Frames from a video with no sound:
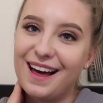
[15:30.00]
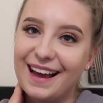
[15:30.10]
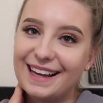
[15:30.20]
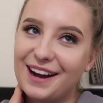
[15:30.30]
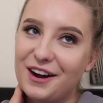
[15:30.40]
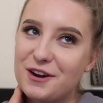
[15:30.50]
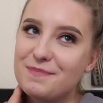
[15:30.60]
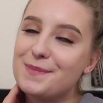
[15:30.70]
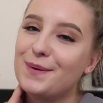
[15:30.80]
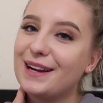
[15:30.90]
like I
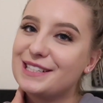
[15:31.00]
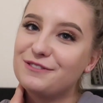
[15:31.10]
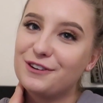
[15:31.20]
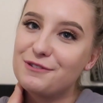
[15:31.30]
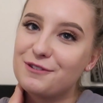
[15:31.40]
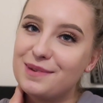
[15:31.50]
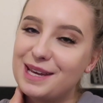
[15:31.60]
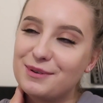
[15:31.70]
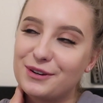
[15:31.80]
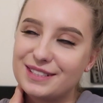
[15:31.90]
hope people actually vote for
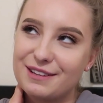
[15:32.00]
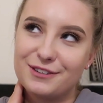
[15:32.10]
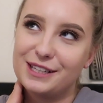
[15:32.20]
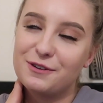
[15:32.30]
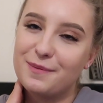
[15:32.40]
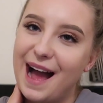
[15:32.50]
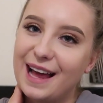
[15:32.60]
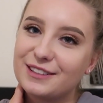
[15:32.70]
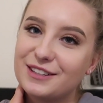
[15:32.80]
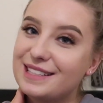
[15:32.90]
me because I feel a little
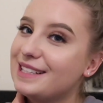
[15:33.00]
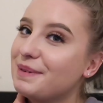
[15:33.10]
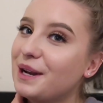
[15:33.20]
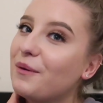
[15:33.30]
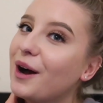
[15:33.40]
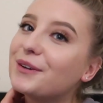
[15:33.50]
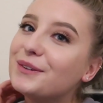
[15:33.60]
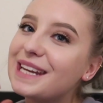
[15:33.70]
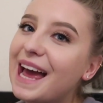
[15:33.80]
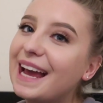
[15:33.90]
bad because he's been at work
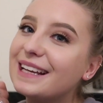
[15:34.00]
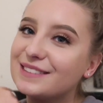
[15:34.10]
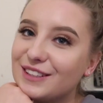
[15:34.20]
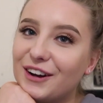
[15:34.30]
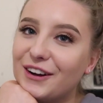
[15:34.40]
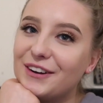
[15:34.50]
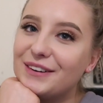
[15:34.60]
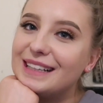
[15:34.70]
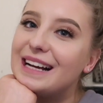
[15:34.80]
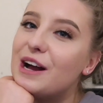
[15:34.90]
all day so
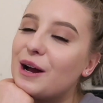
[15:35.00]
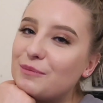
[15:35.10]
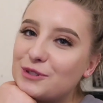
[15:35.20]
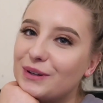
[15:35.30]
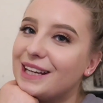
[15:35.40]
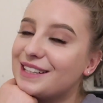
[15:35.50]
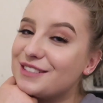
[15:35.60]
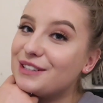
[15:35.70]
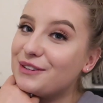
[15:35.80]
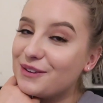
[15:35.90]
I'm sure he
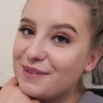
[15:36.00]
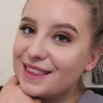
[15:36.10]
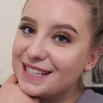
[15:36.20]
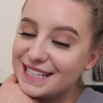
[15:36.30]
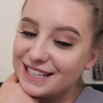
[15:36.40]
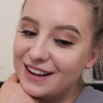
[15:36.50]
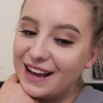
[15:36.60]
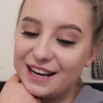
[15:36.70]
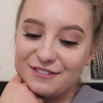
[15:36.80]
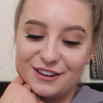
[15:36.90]
doesn't really want to make the dinner
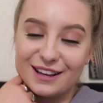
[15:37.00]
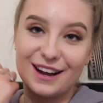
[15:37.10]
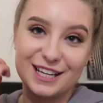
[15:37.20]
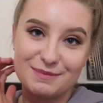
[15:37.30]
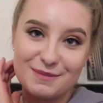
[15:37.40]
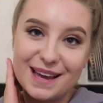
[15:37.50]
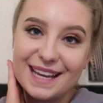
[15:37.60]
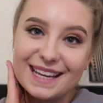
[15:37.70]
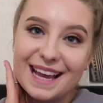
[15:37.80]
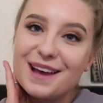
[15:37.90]
and I feel like I should be
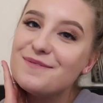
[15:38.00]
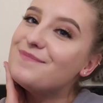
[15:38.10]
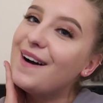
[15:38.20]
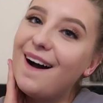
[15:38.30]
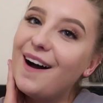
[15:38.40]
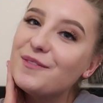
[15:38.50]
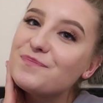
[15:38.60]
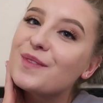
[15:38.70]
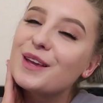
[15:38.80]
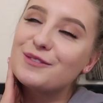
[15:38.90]
making it but
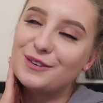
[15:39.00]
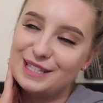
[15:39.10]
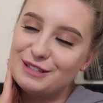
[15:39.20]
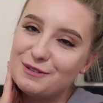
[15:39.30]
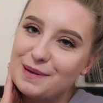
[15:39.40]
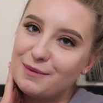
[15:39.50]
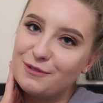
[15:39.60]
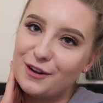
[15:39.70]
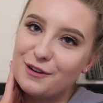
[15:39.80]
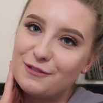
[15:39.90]
we'll see what
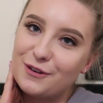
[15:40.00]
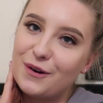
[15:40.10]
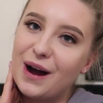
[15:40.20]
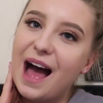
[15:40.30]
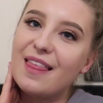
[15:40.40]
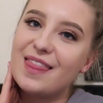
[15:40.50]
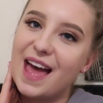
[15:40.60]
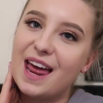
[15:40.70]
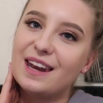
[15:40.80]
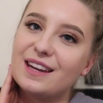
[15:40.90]
people vote for and
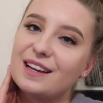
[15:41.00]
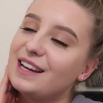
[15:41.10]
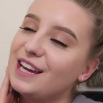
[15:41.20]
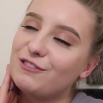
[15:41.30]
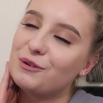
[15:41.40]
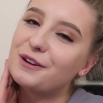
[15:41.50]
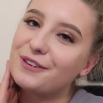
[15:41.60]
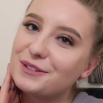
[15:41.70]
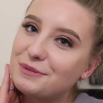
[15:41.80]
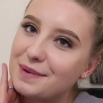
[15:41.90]
then either one
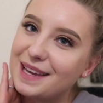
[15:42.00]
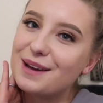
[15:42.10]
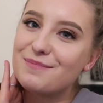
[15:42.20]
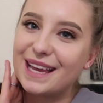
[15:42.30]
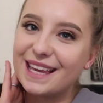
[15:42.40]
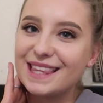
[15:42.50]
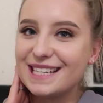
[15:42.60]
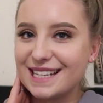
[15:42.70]
of us will be making the